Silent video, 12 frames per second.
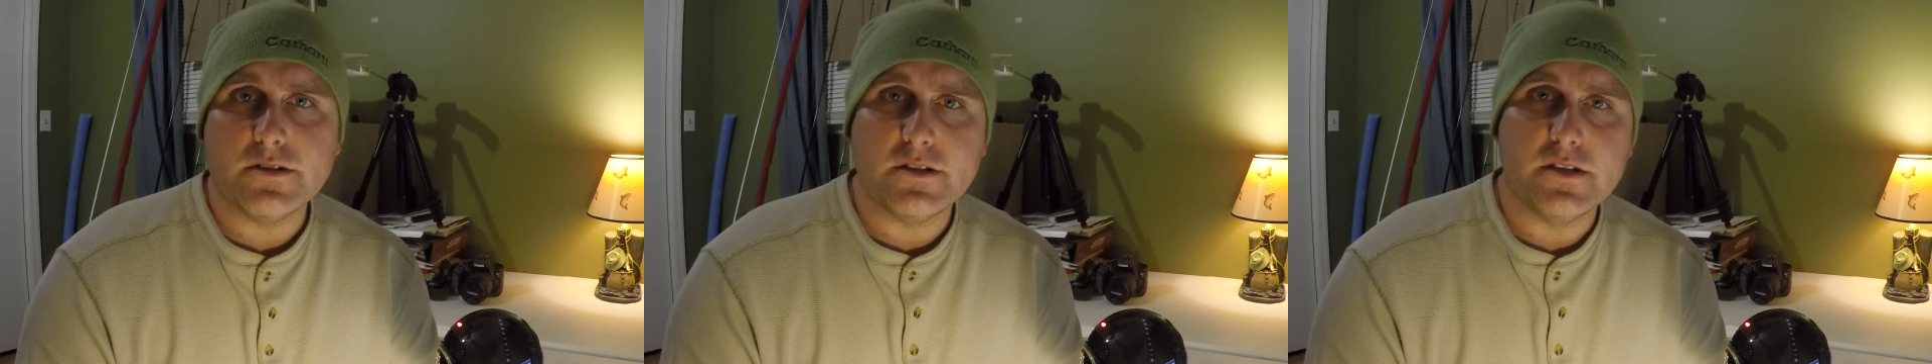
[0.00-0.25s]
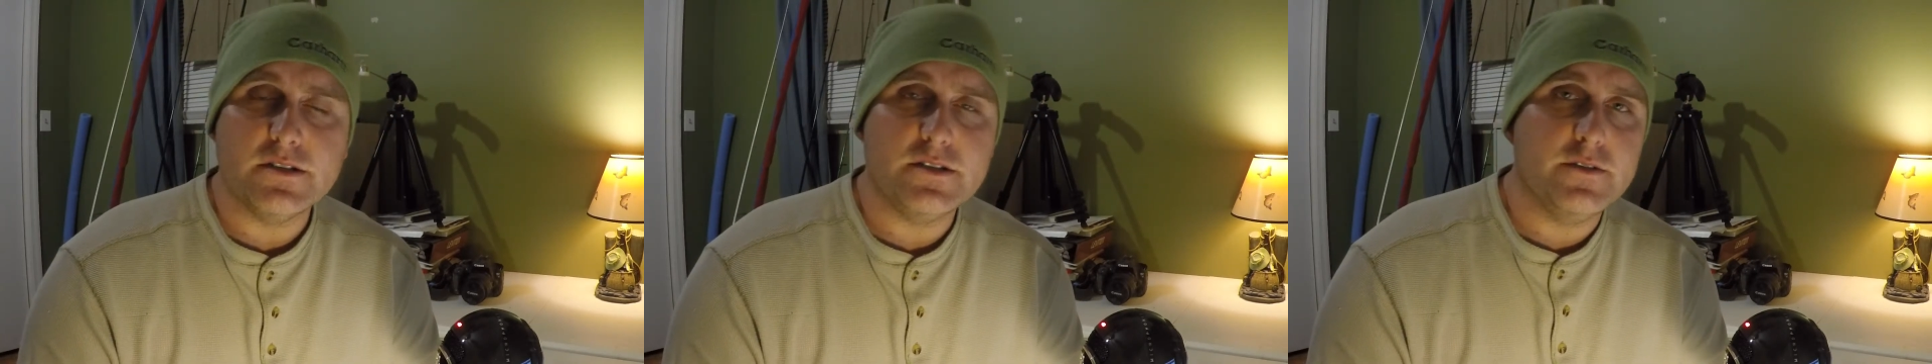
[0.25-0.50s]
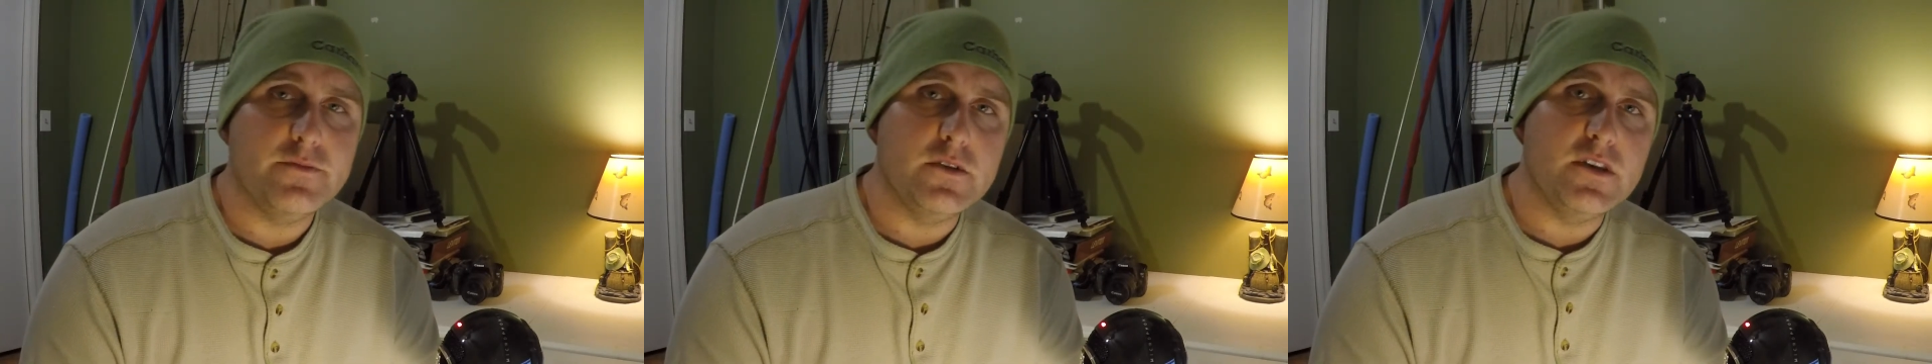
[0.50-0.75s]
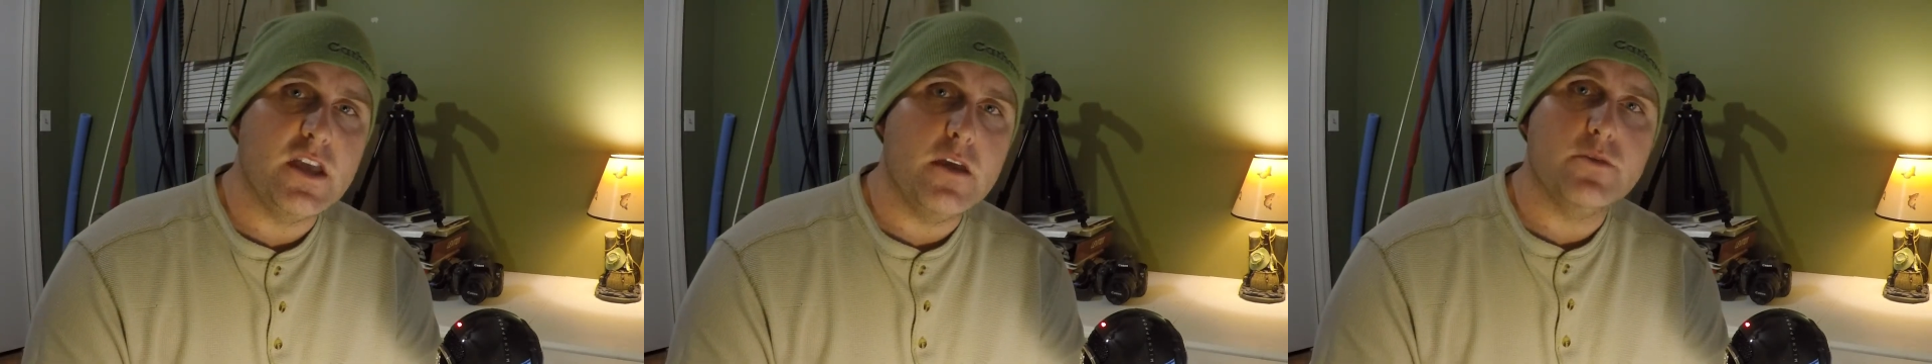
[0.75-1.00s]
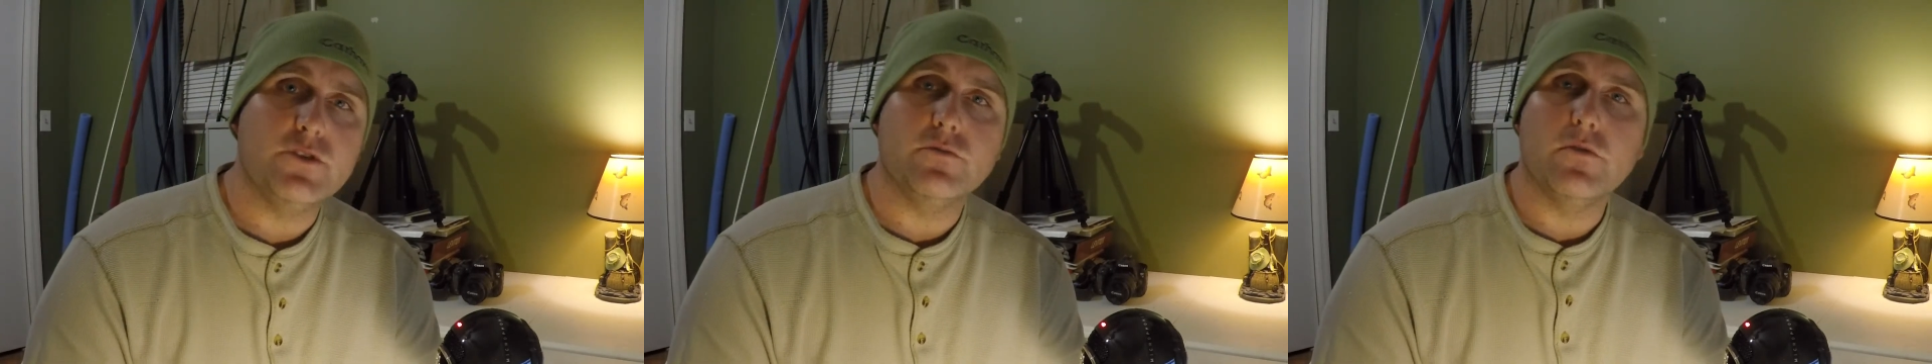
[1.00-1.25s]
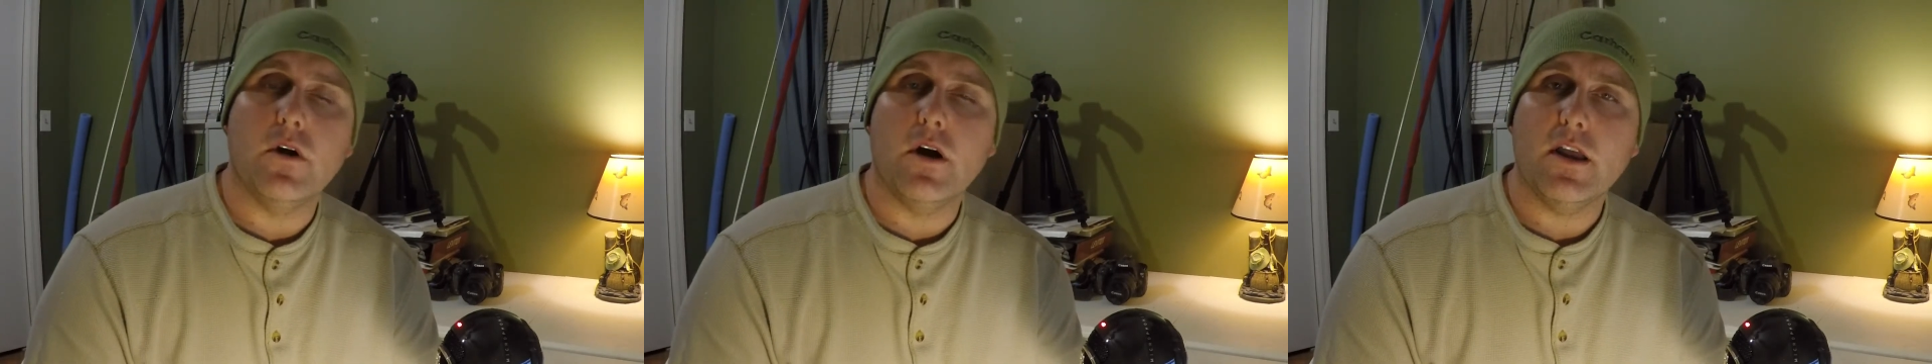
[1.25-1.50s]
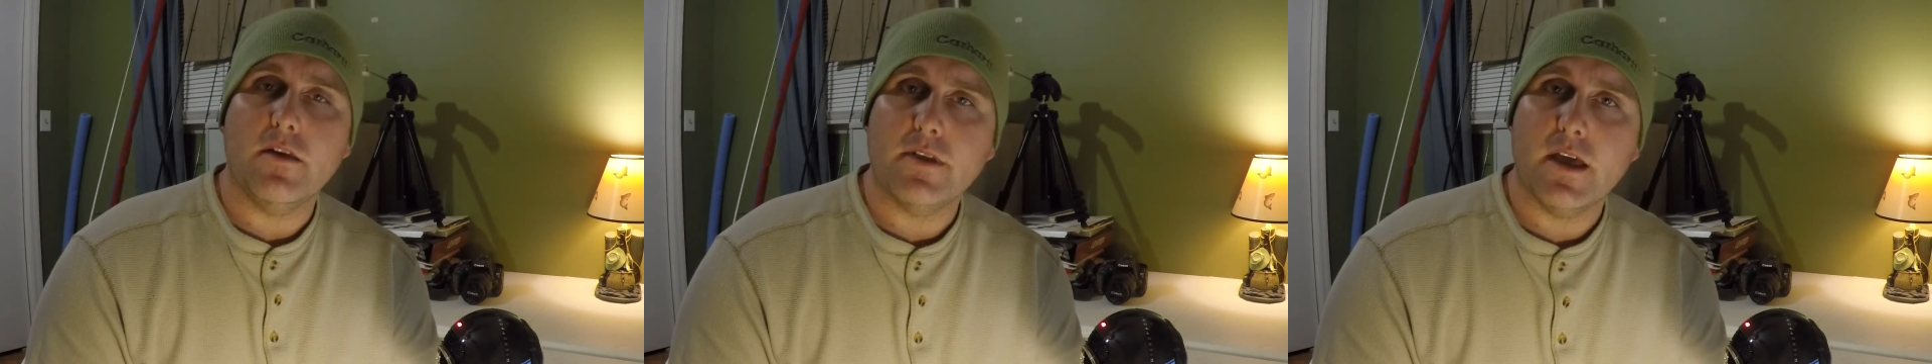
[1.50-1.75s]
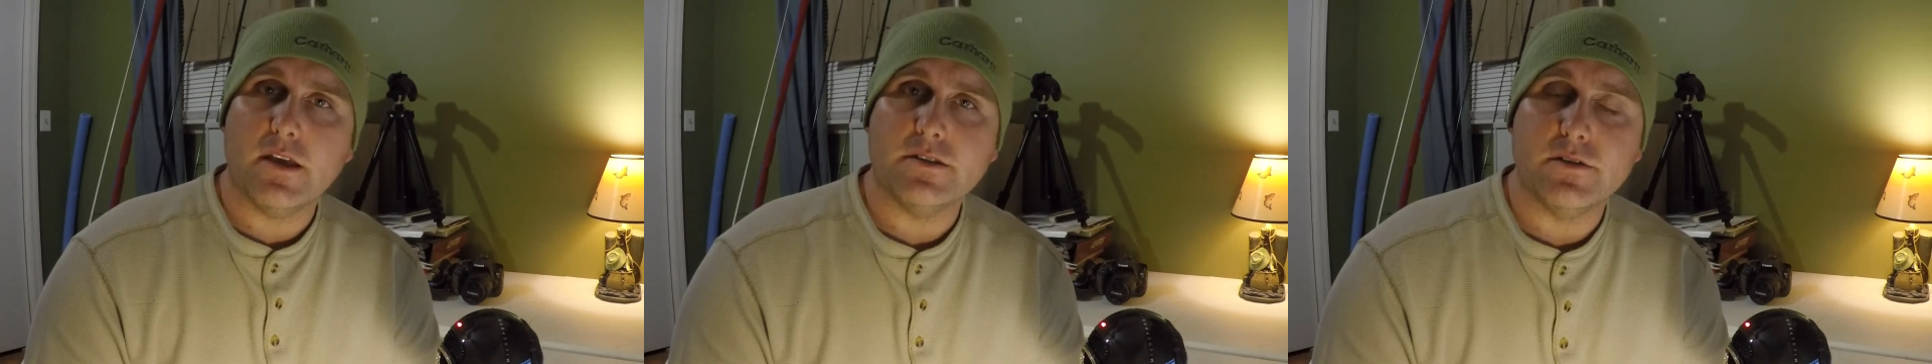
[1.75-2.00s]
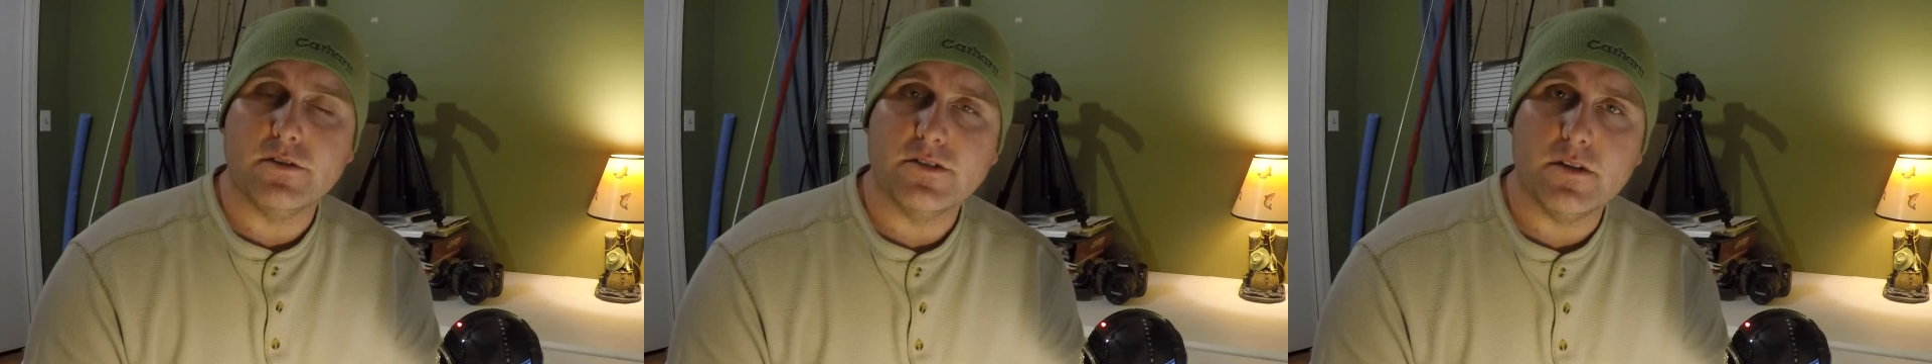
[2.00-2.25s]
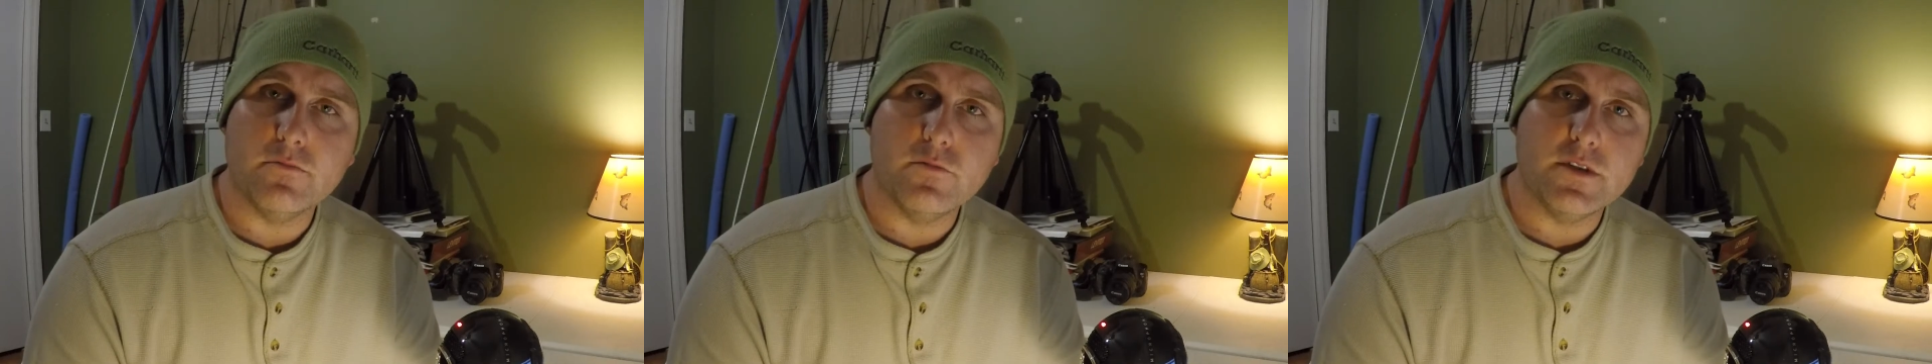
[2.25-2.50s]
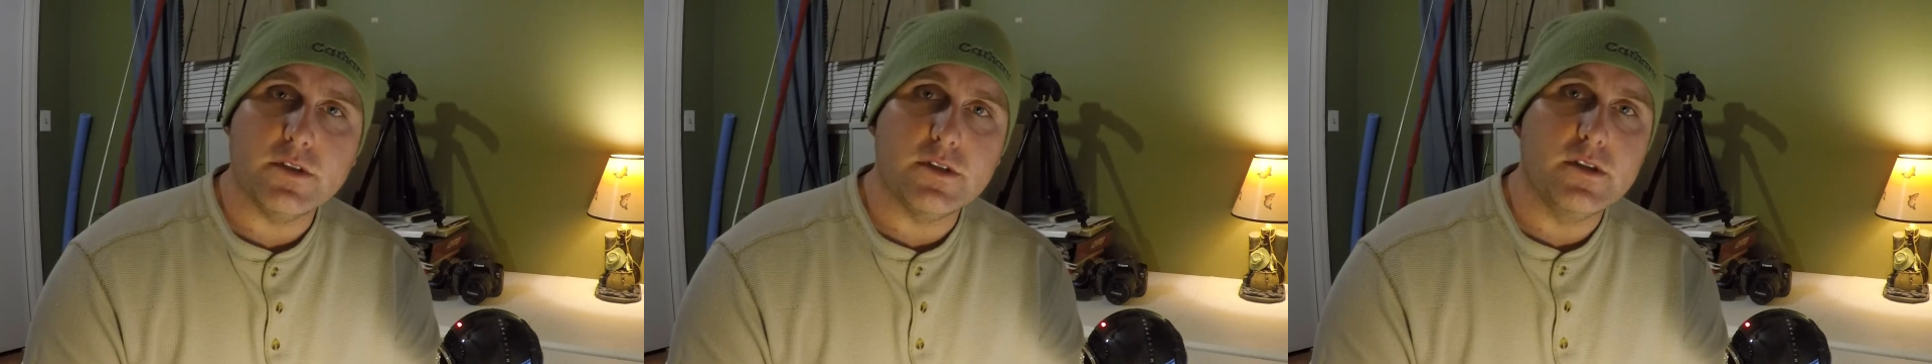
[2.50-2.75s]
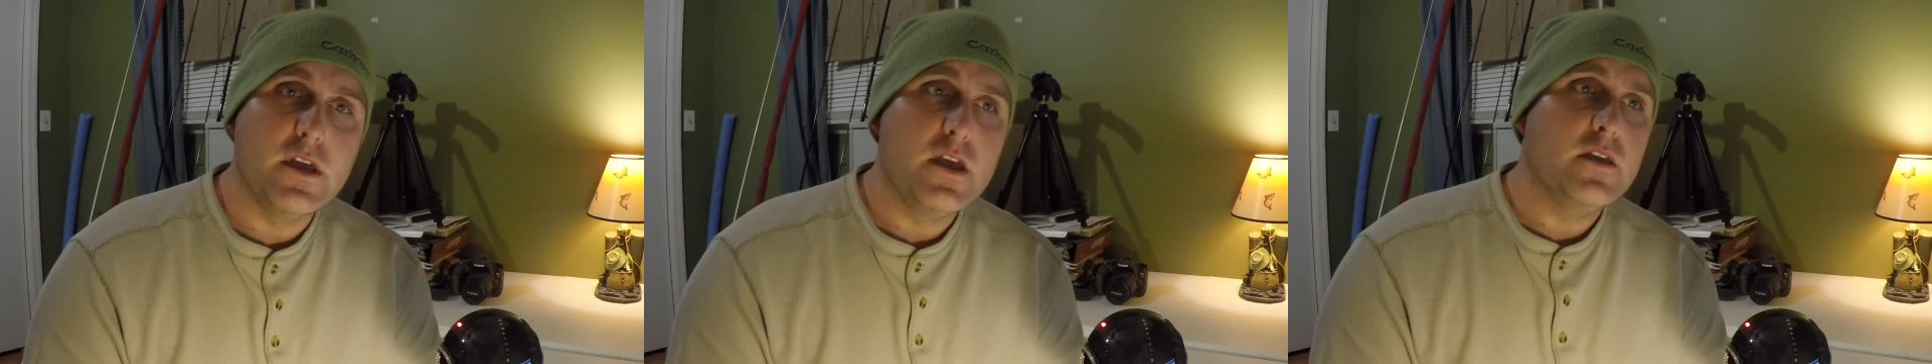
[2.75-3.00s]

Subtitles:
and that's if you damage your rod, have an accident or something with it.